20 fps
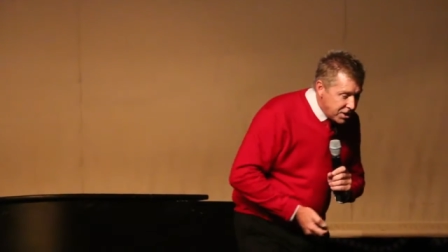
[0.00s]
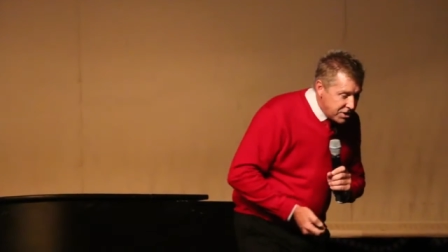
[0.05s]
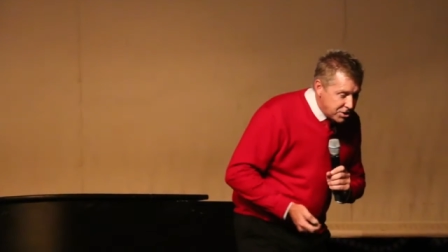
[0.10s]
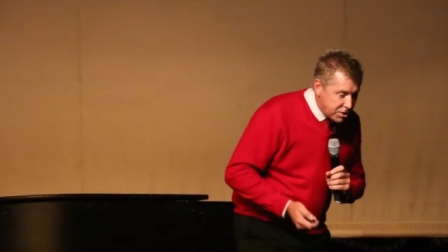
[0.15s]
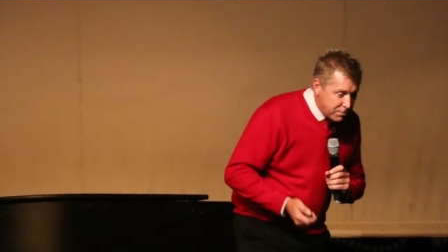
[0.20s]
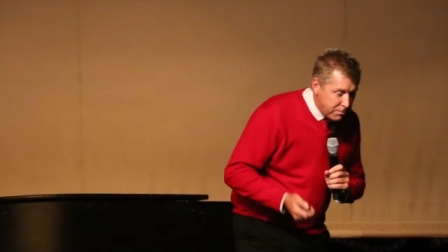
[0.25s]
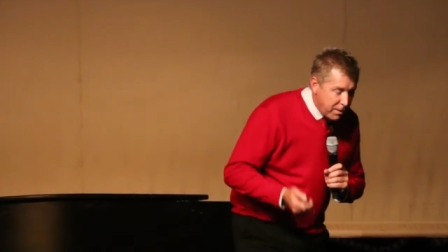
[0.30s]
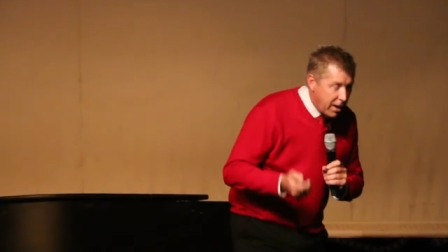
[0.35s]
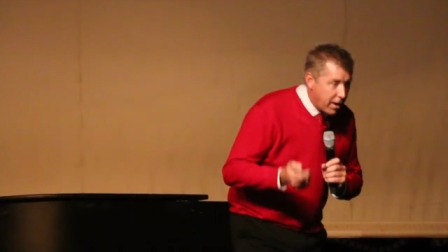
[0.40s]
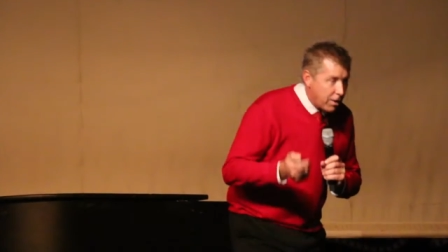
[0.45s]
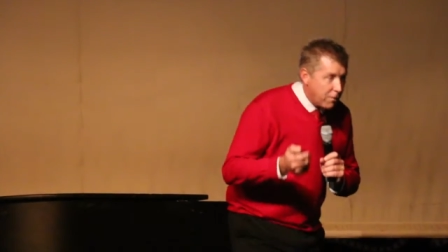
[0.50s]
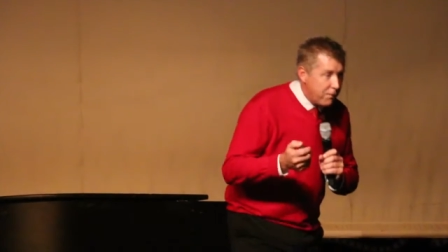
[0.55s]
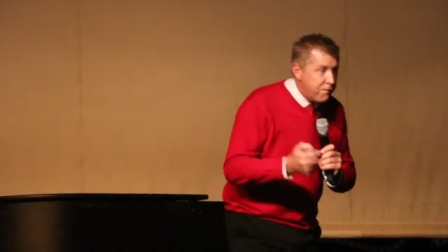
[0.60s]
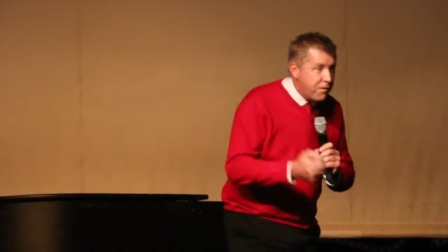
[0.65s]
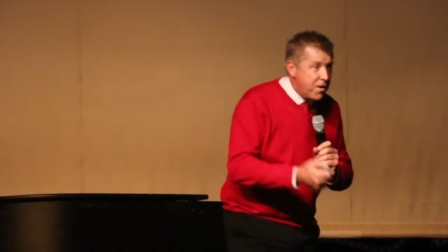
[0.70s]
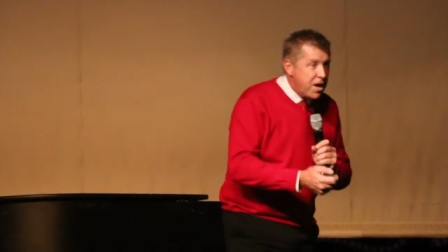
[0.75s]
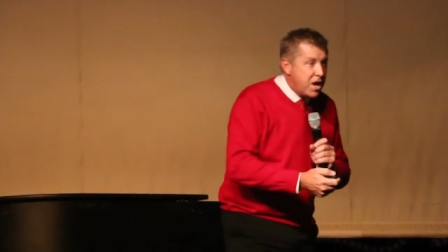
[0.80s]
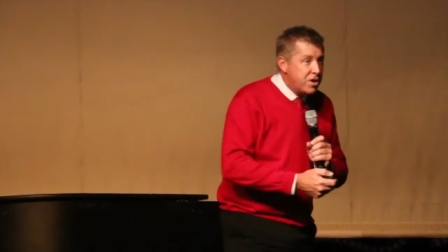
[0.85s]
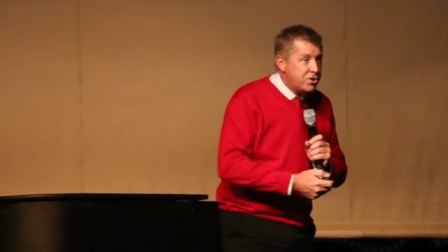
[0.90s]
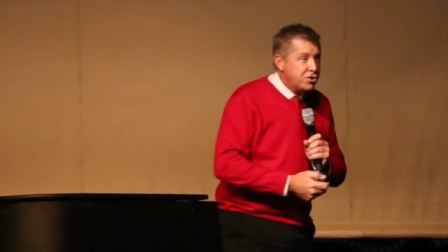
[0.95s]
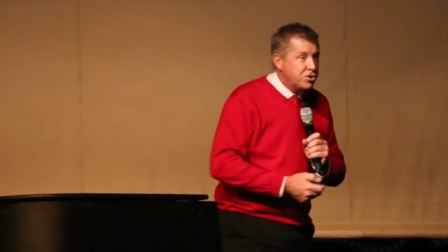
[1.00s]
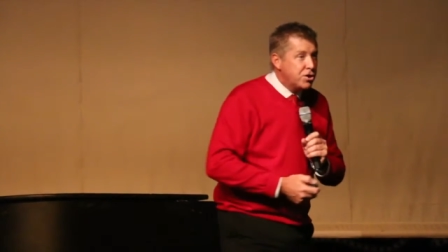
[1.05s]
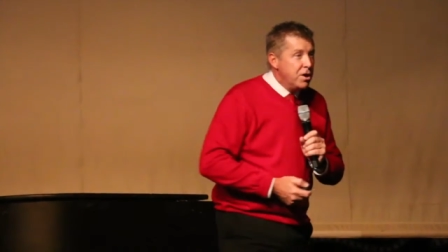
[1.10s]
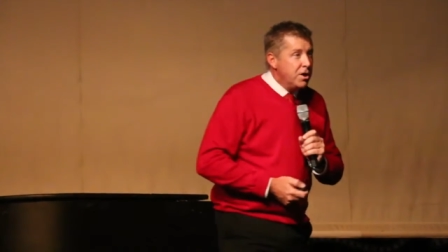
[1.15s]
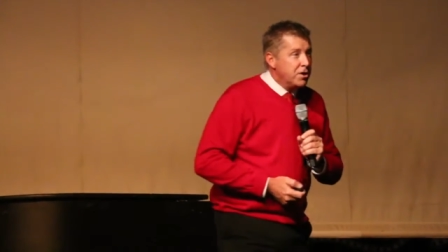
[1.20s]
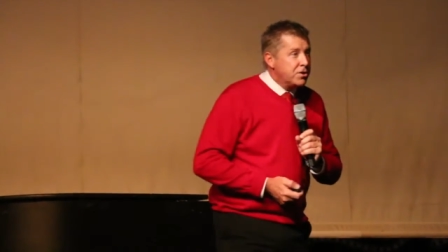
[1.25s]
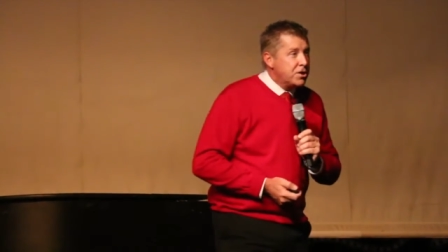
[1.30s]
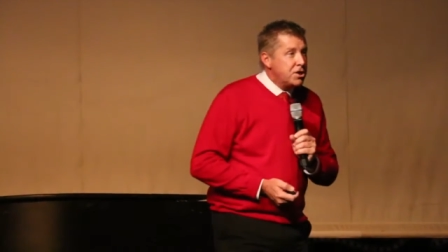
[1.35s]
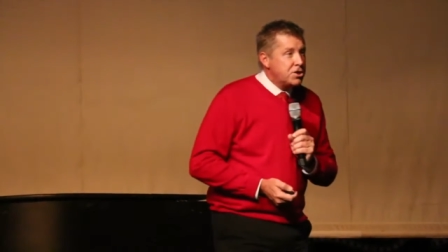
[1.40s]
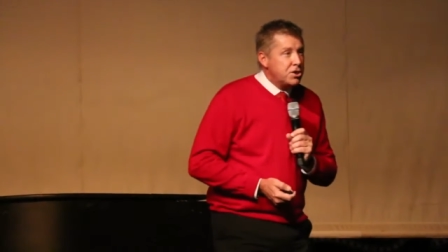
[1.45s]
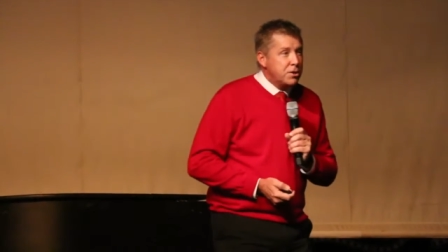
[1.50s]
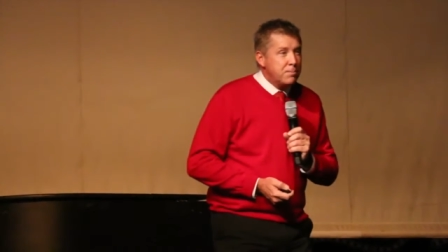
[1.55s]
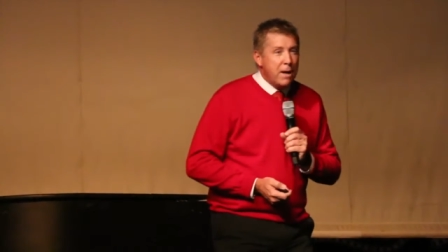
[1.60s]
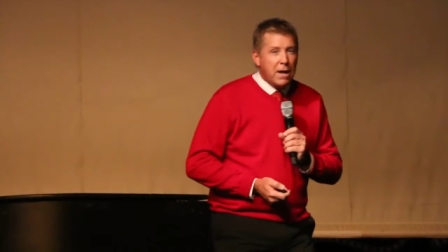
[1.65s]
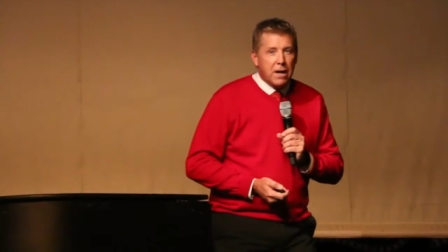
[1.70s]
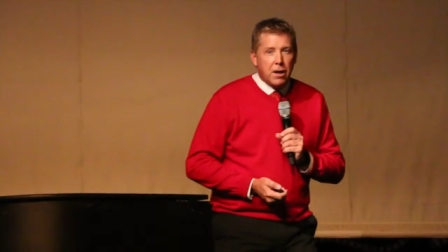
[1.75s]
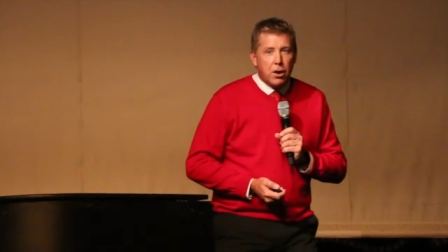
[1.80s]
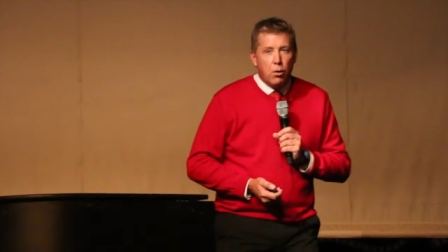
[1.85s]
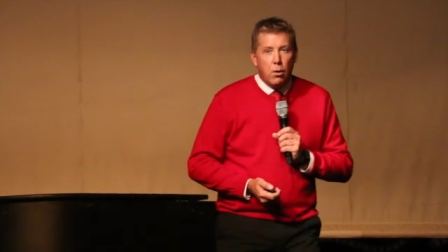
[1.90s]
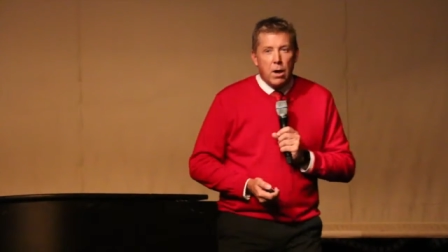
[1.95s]
teach him how to fish, Teach him
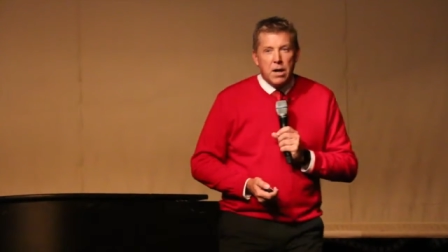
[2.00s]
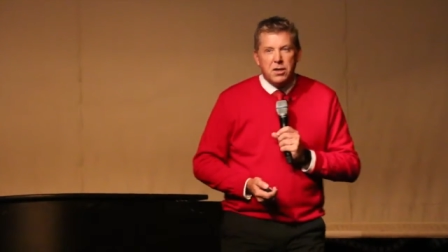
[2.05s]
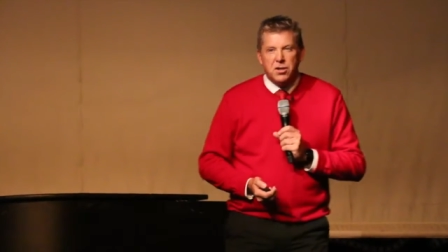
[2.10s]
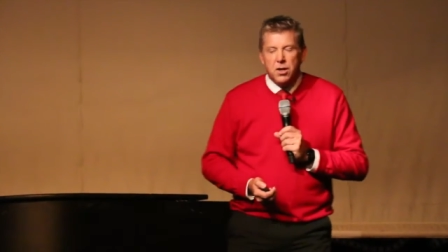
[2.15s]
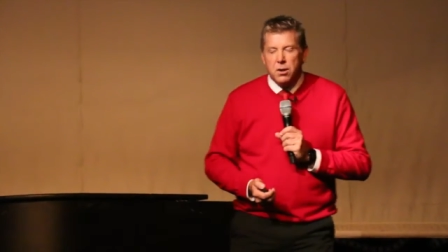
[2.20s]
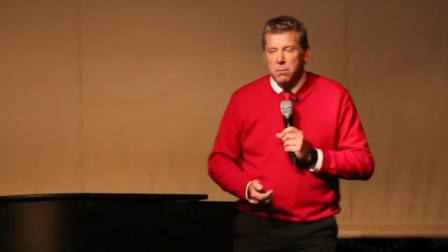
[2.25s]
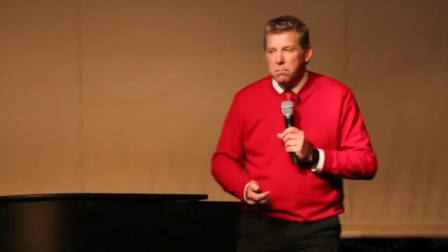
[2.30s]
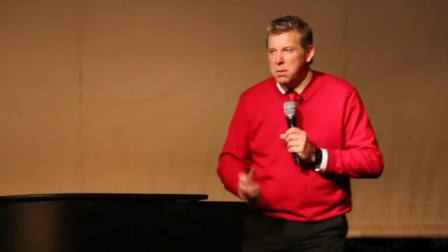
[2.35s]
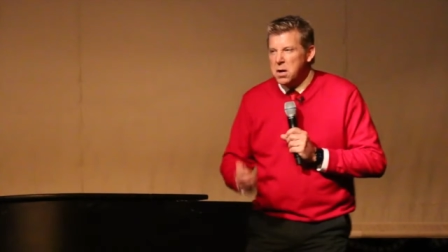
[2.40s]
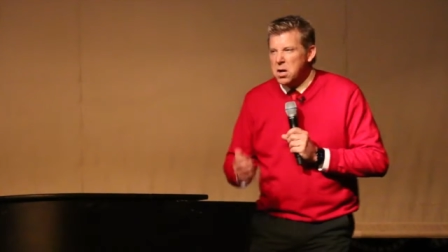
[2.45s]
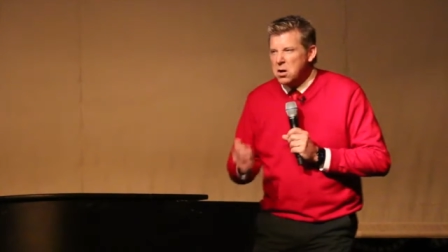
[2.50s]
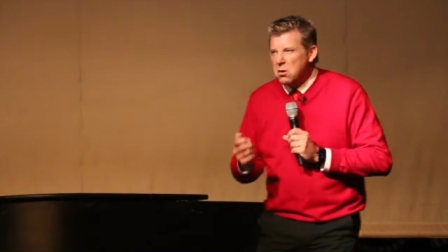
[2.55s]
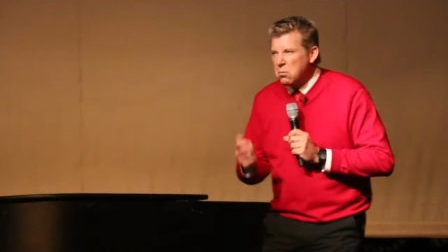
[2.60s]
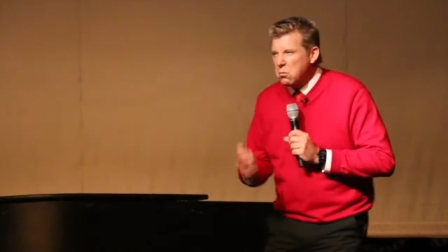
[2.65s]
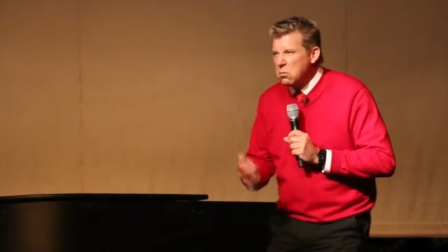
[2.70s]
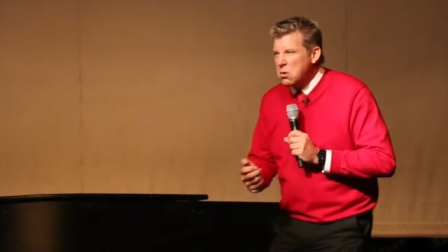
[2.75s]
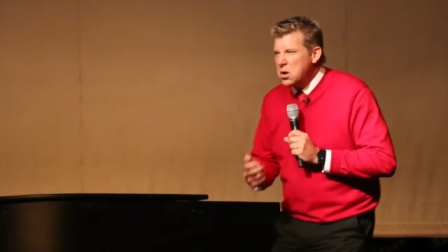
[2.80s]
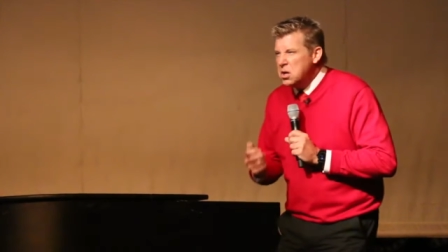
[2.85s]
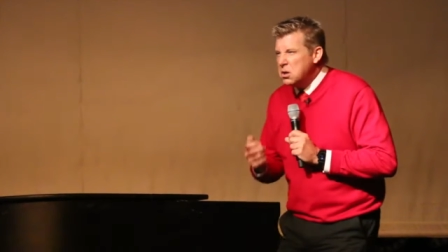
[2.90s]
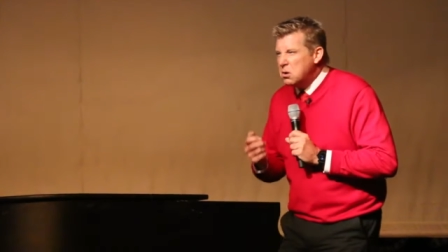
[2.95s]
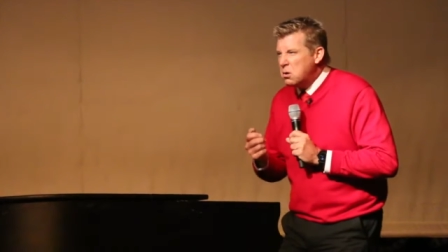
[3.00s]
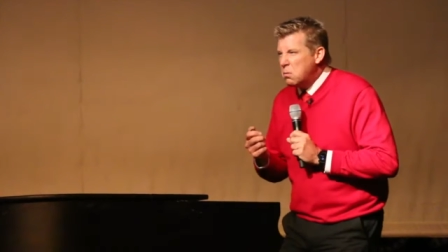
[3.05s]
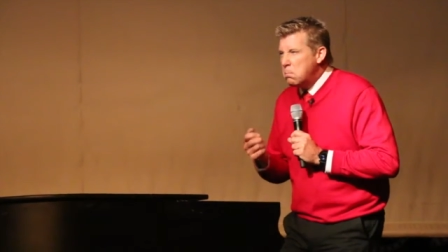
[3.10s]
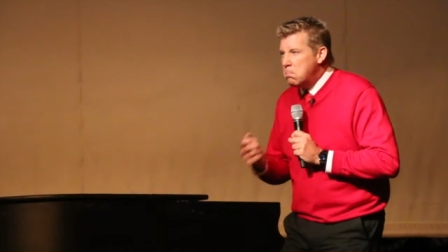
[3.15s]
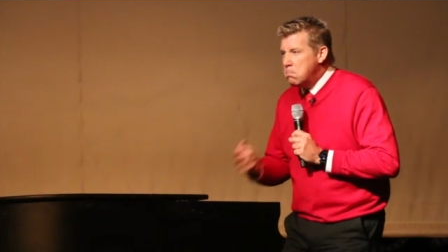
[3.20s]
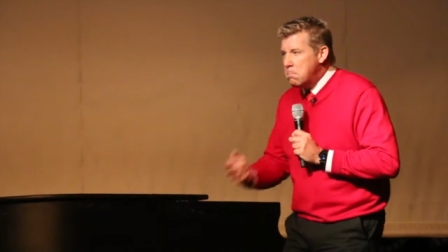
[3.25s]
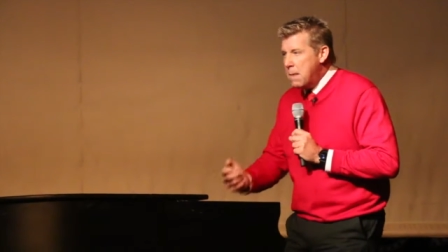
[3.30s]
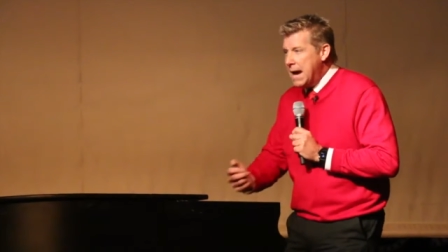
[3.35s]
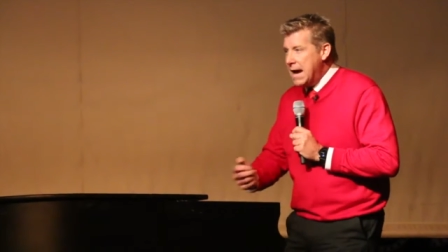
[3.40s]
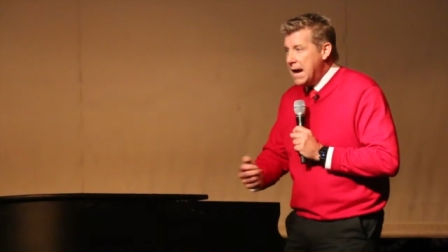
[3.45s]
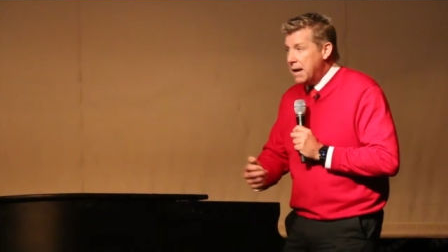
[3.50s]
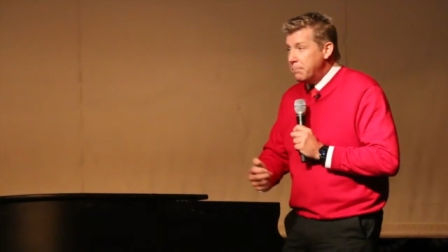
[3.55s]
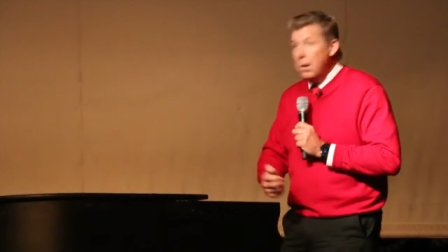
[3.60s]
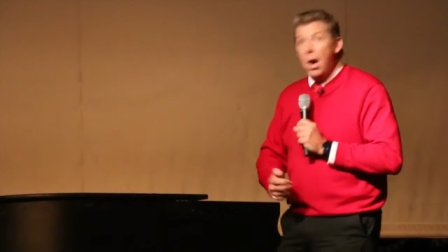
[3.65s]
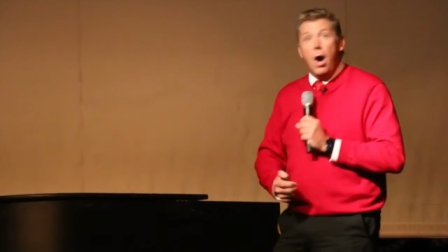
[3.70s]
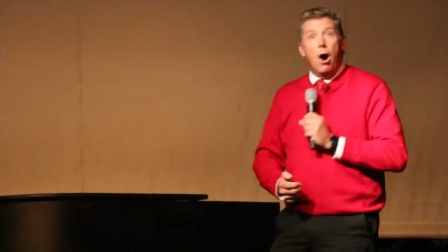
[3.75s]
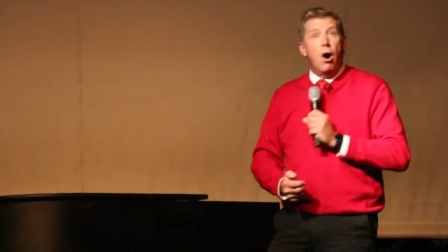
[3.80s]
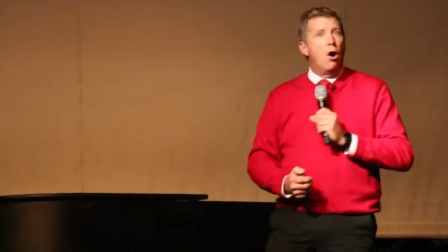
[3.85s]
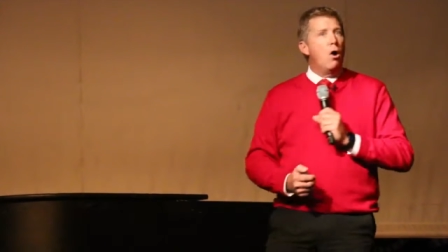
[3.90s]
how to go out there and be a real man.